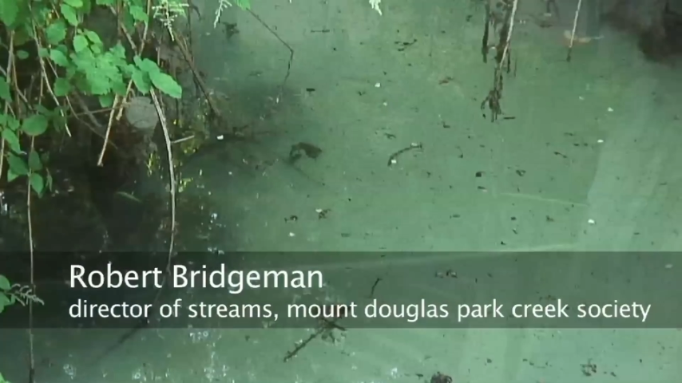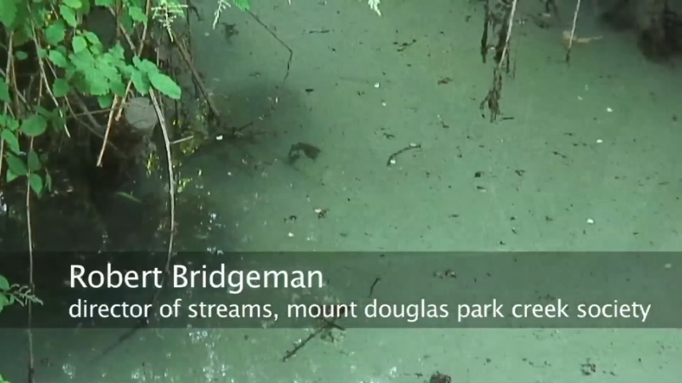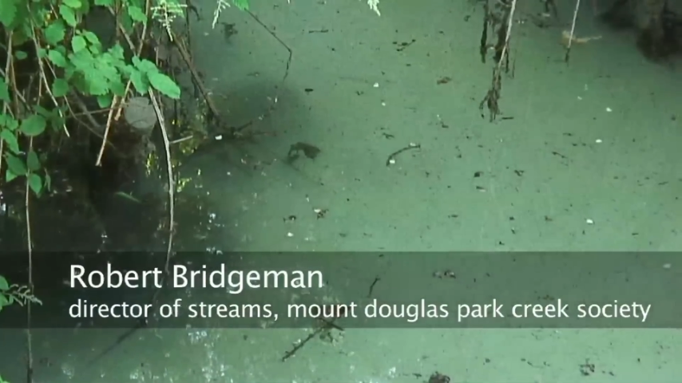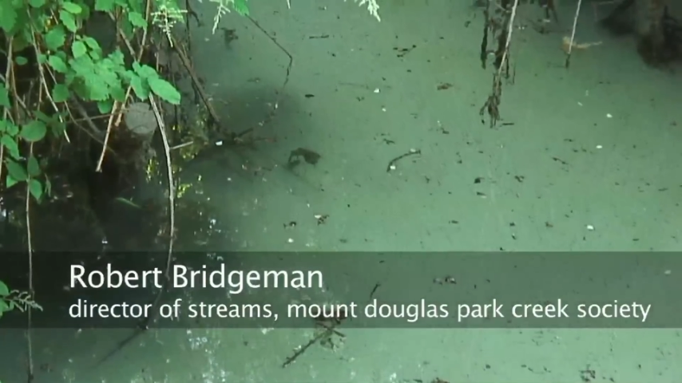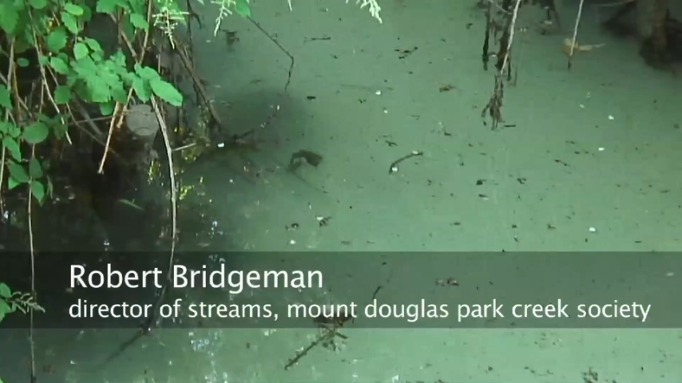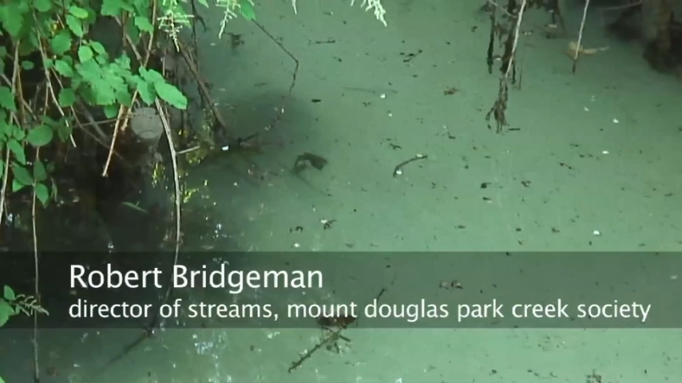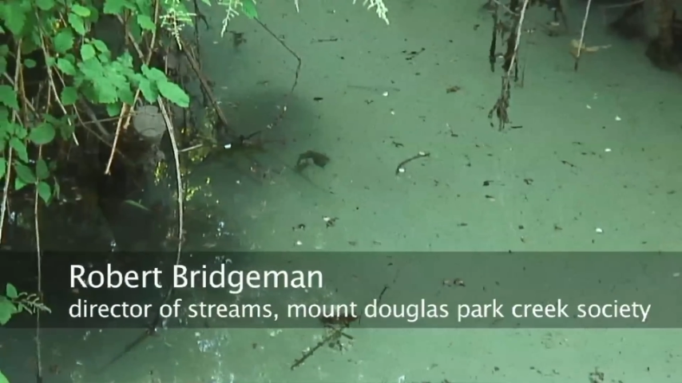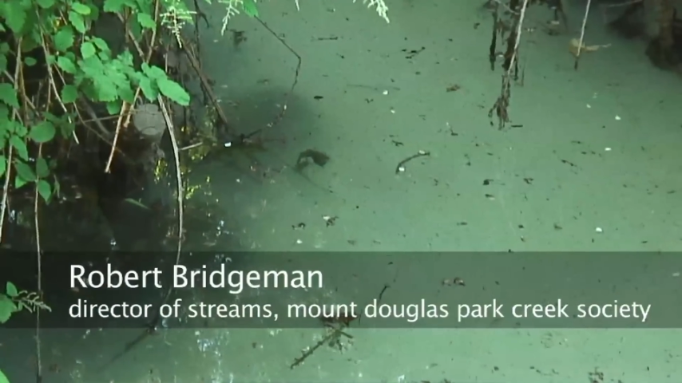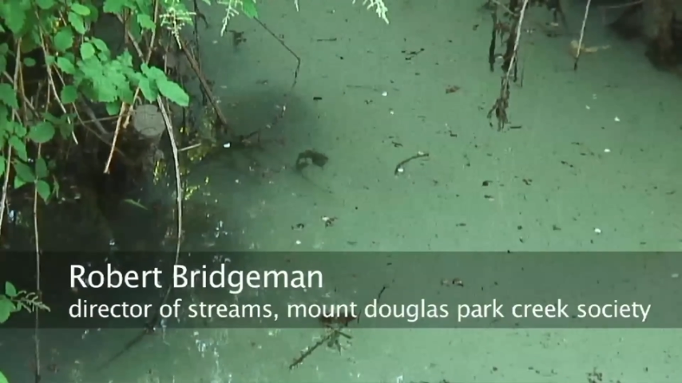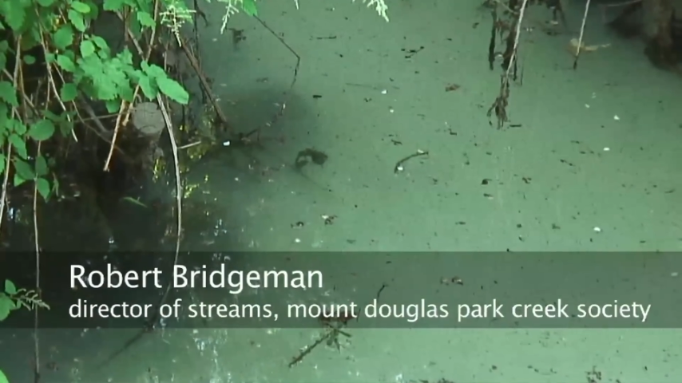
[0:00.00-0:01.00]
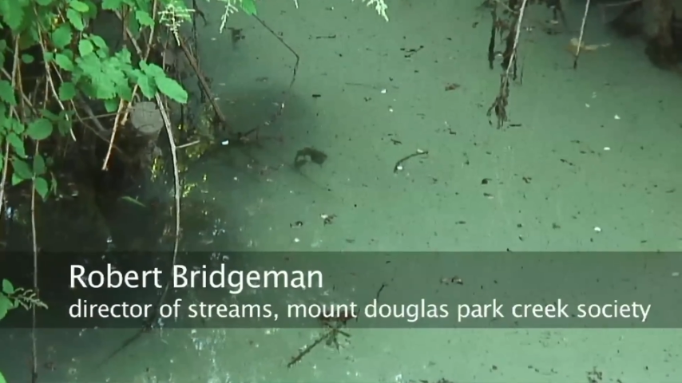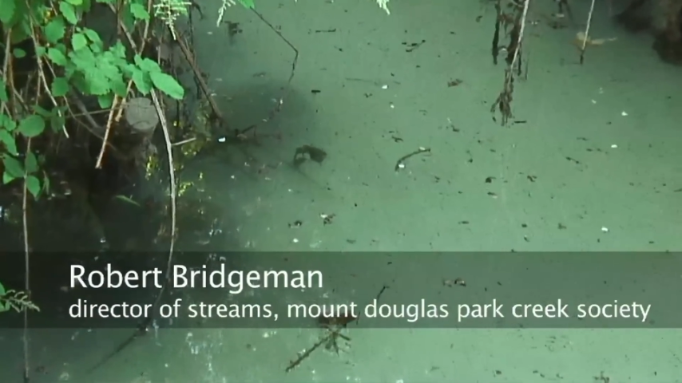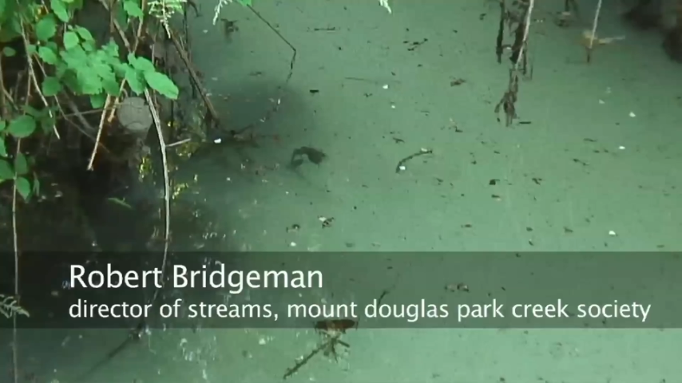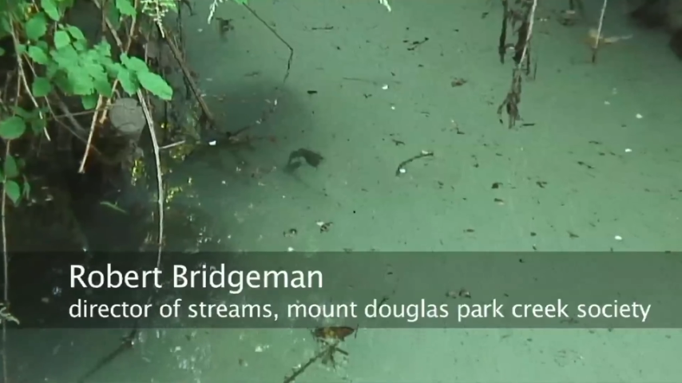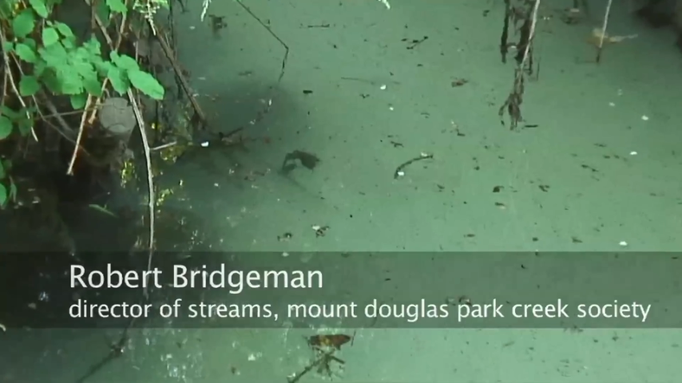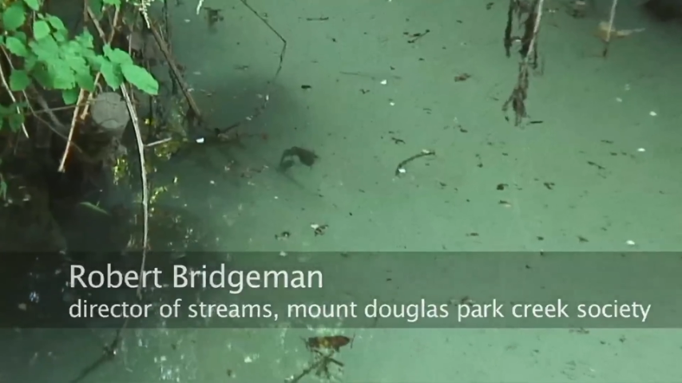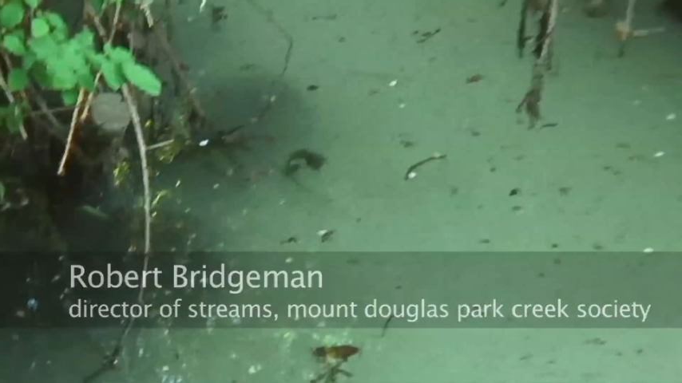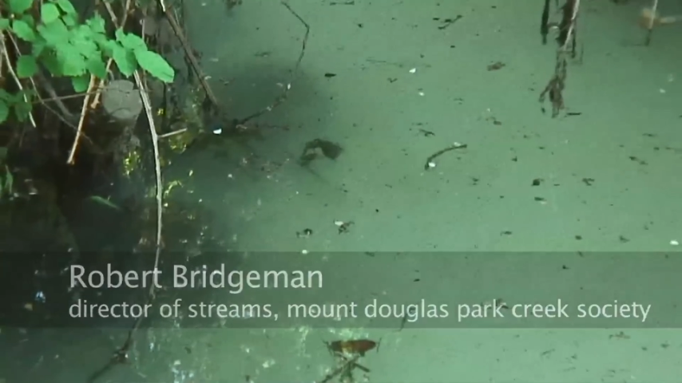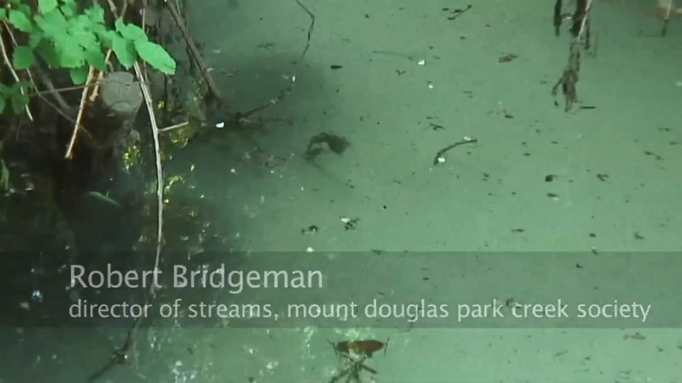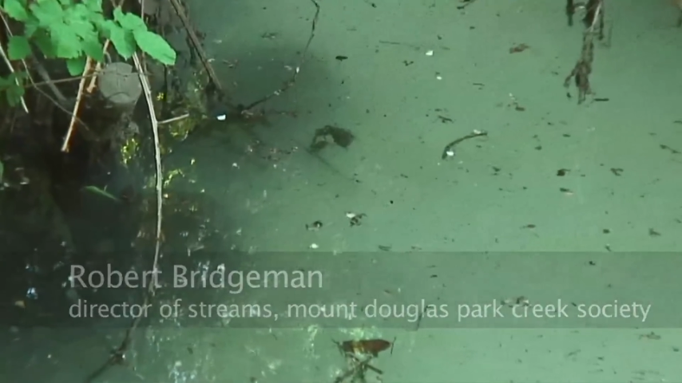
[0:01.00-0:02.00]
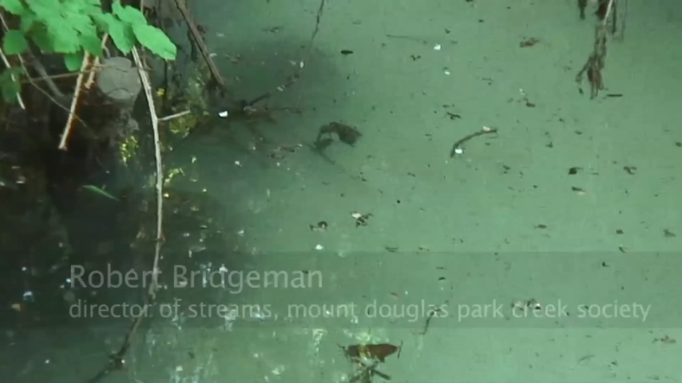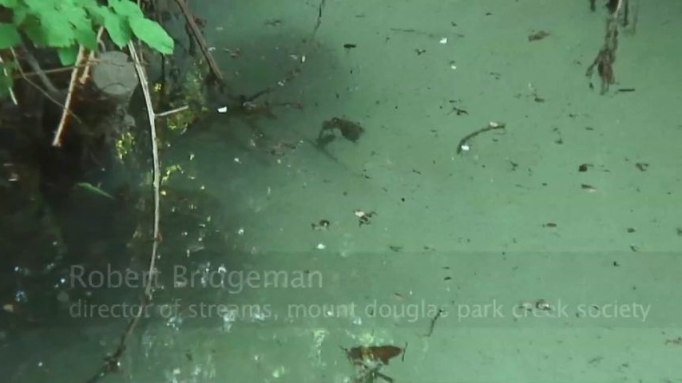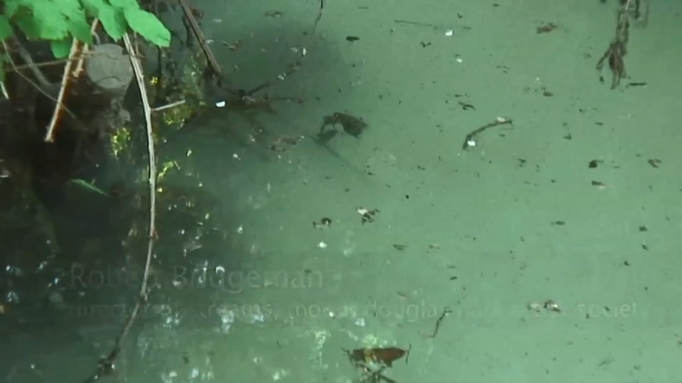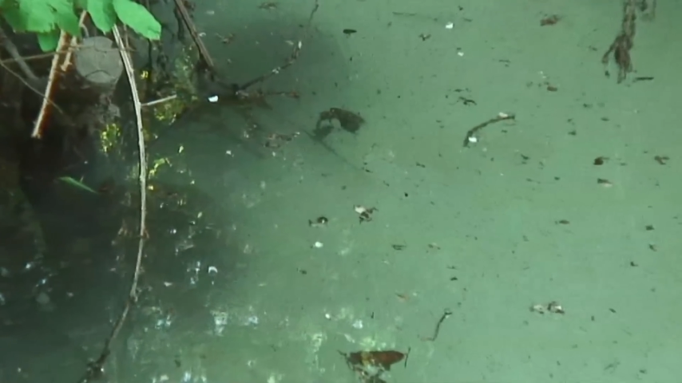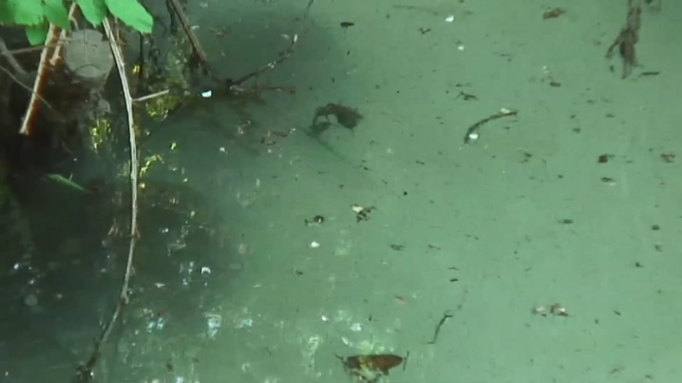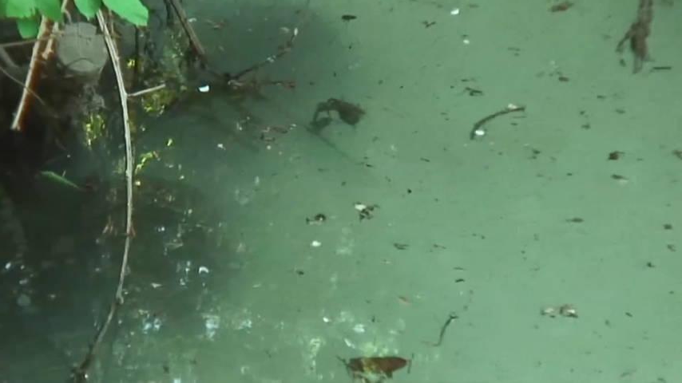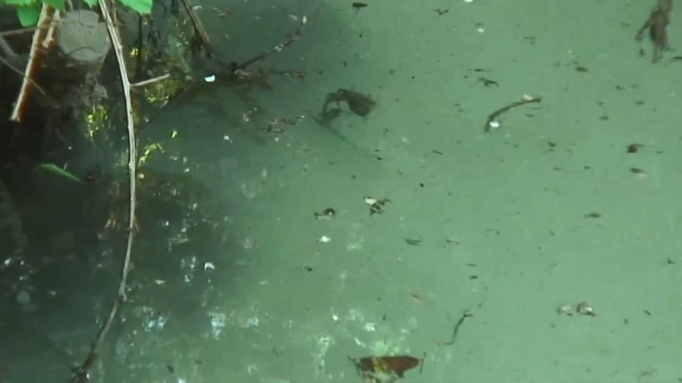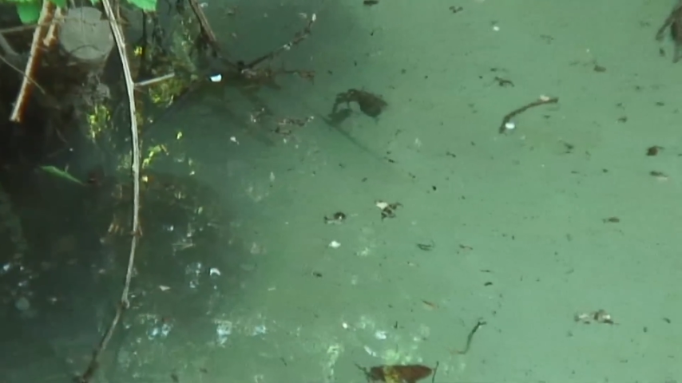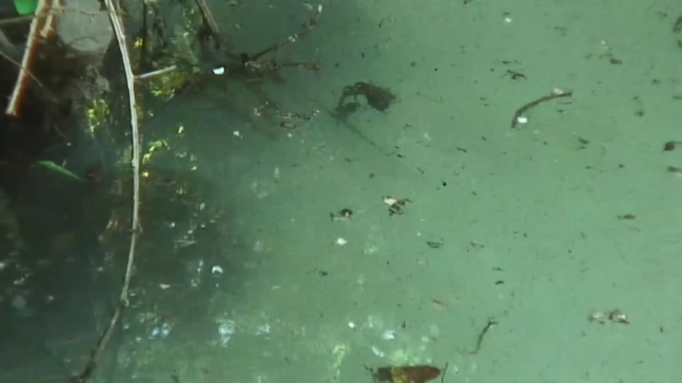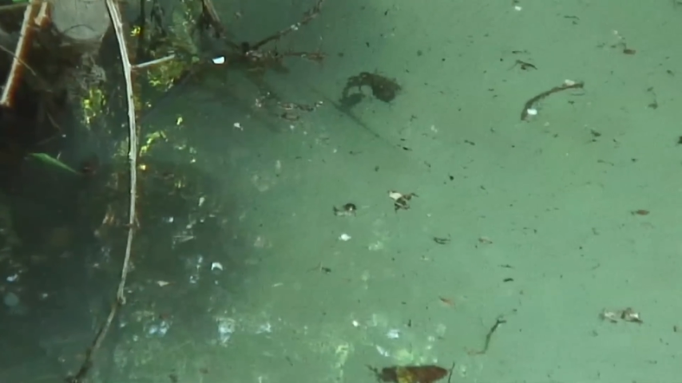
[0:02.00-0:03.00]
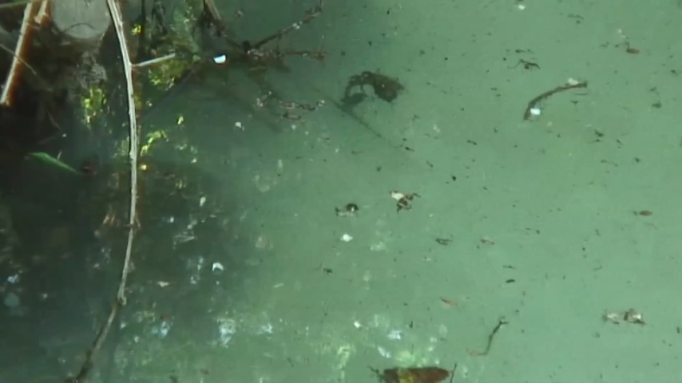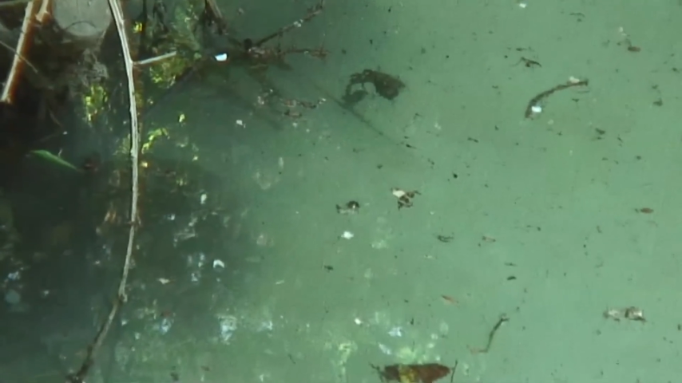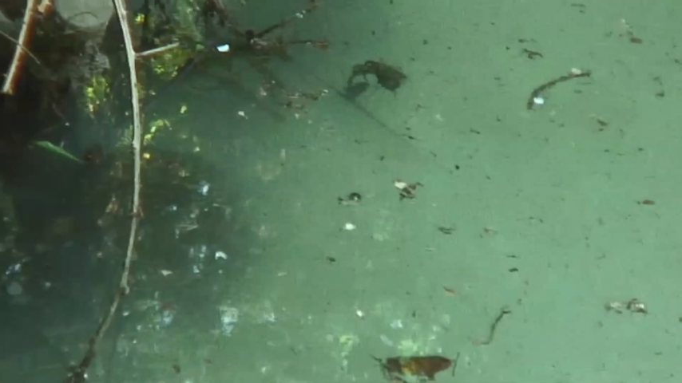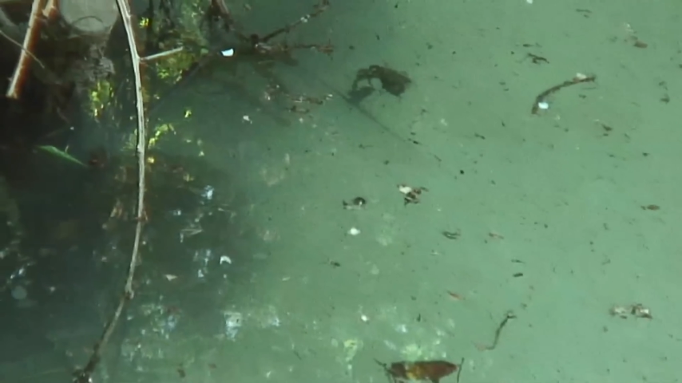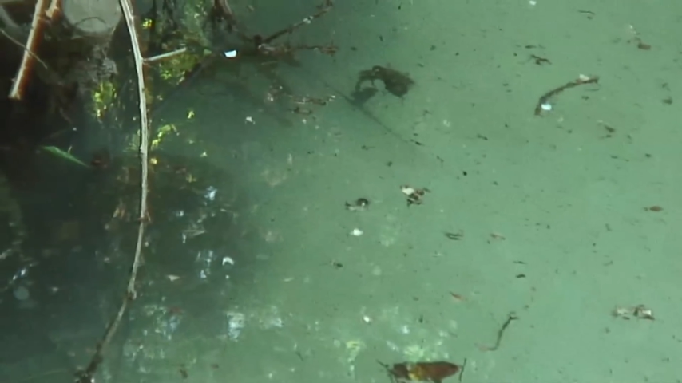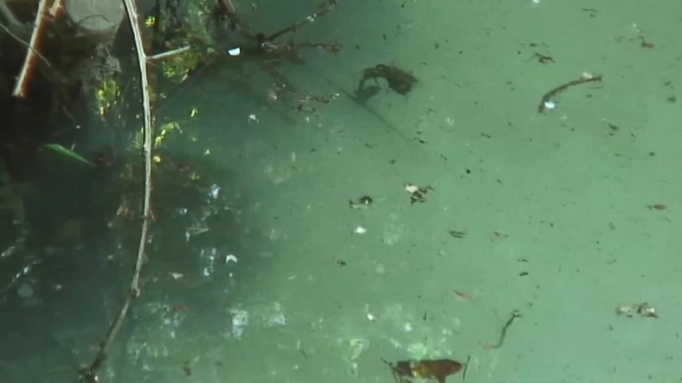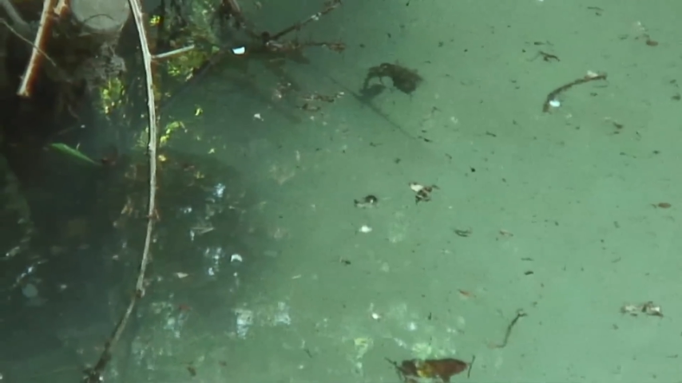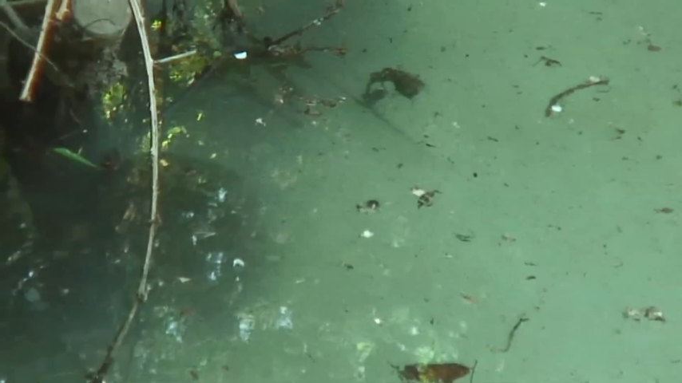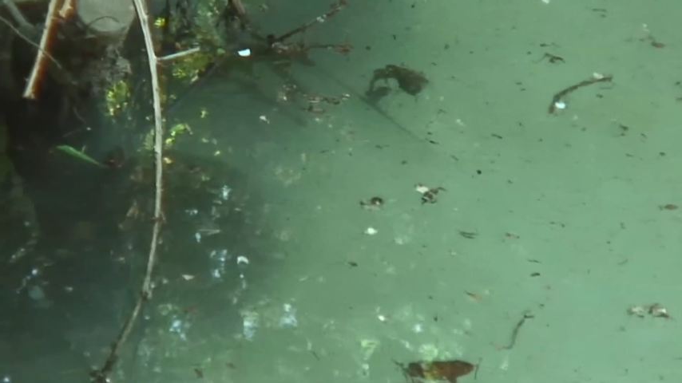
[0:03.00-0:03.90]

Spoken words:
[unreadable: no face in view]